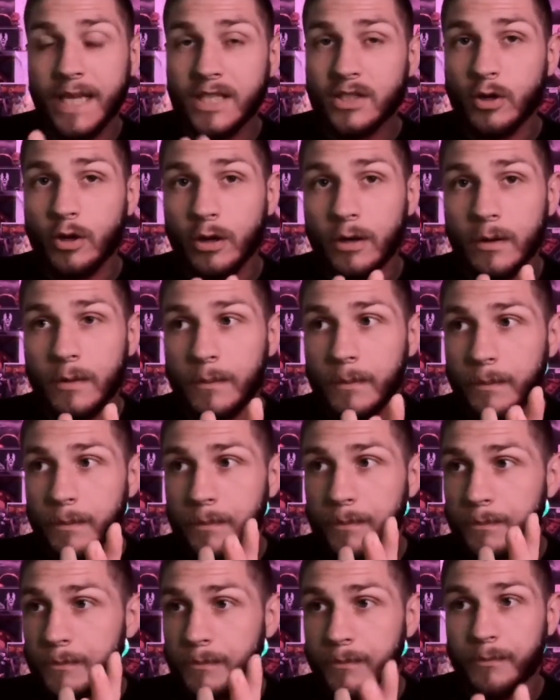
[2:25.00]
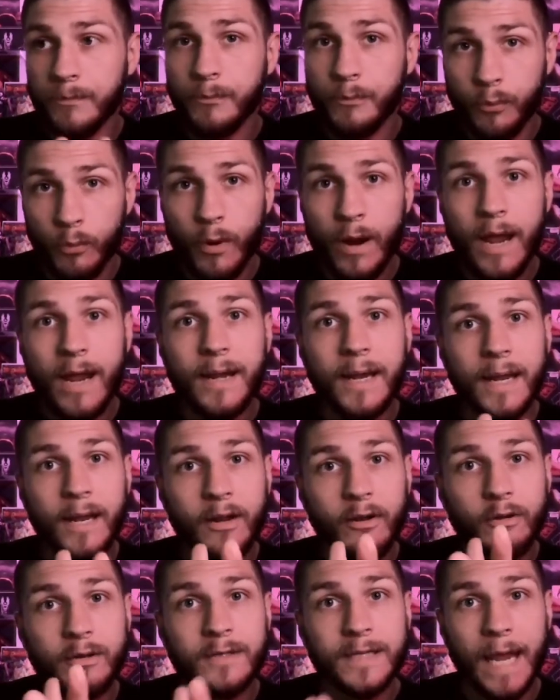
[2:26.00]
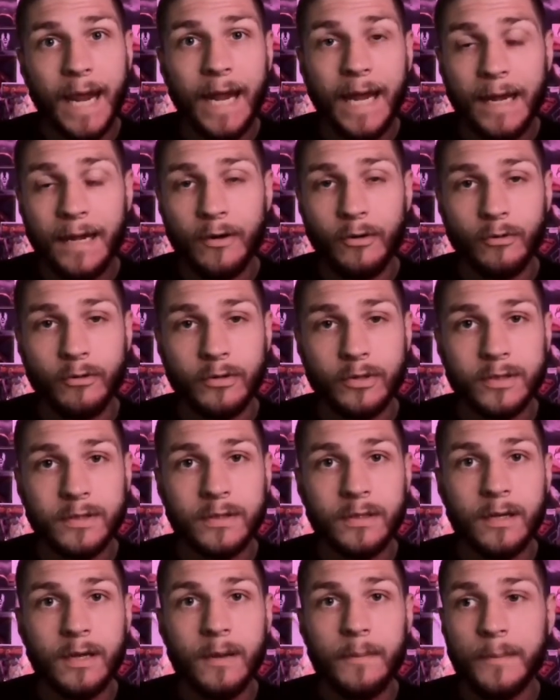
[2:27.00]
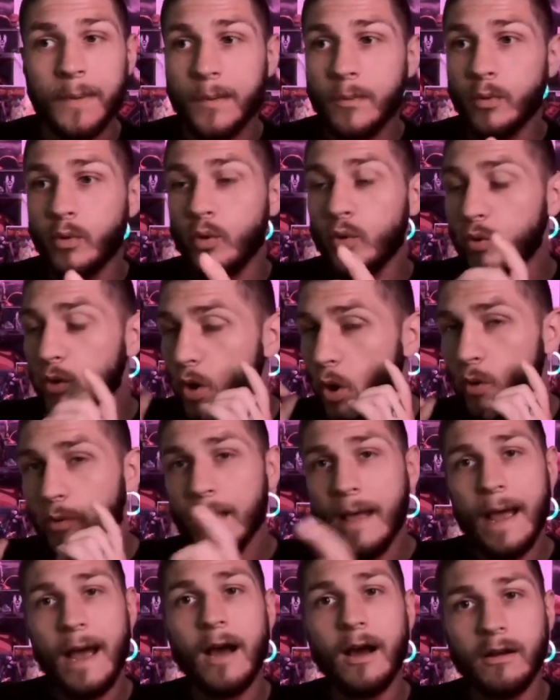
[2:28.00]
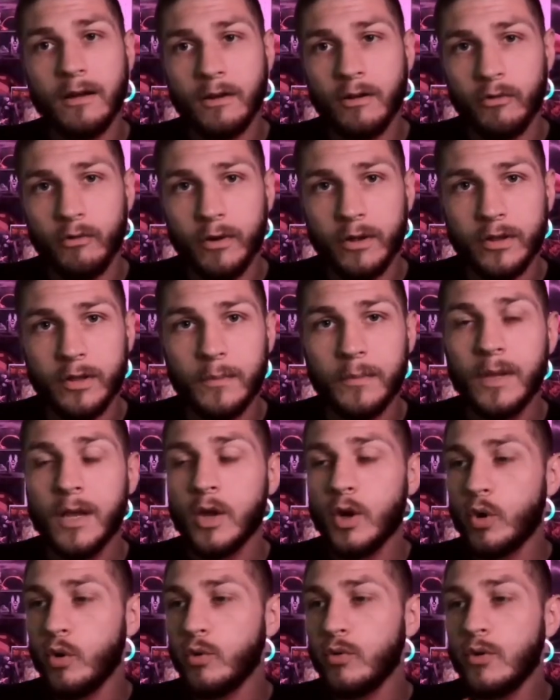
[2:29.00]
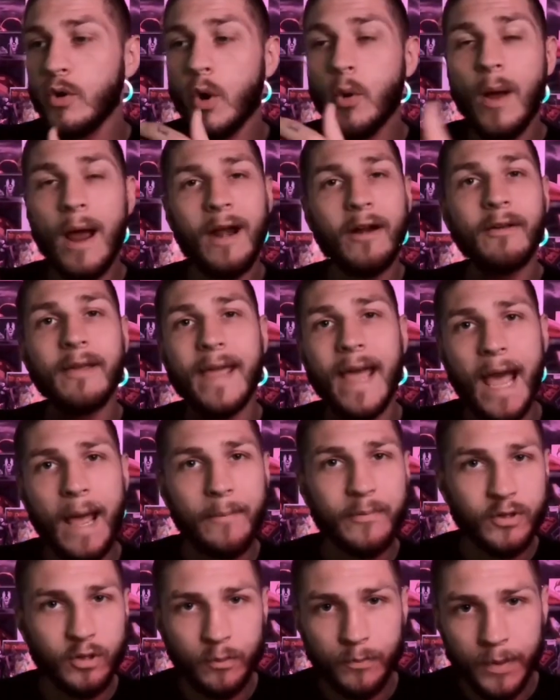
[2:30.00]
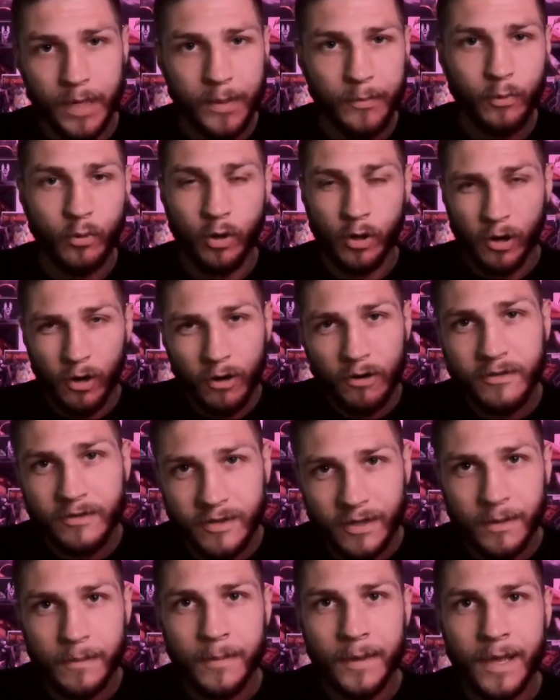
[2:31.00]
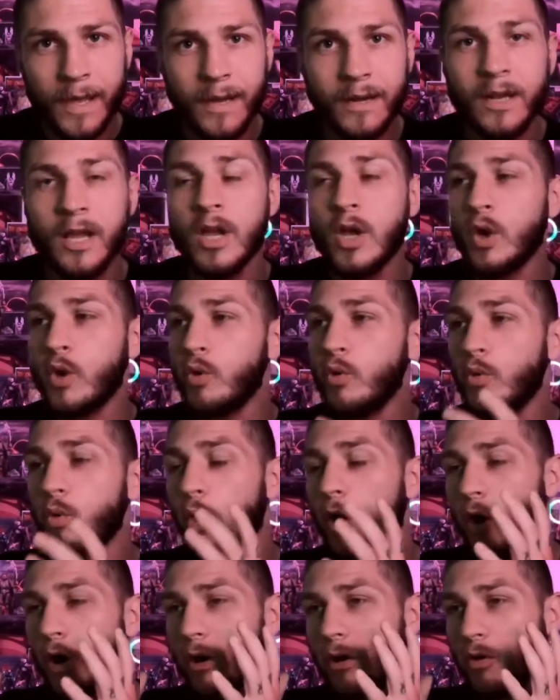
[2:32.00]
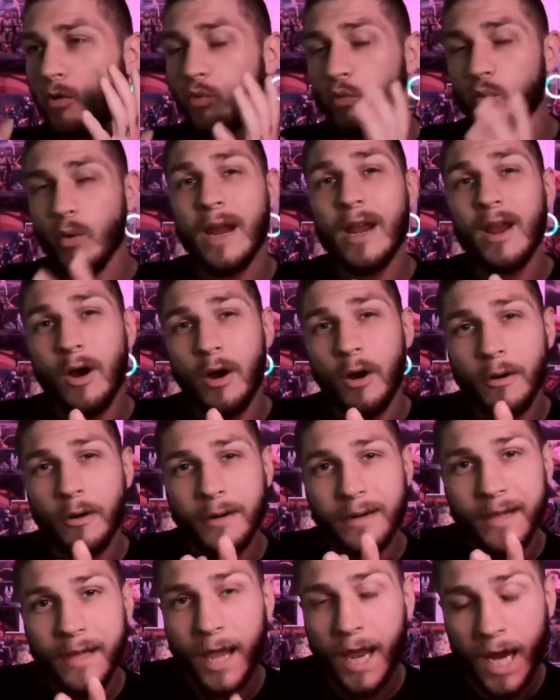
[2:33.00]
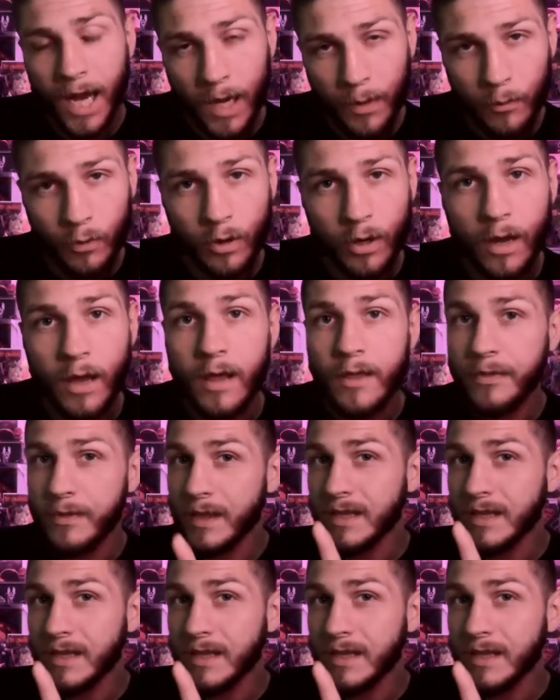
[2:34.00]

These are bred entertainers, people who know the algorithm, who know how to capture people, hook them in, who are great on camera.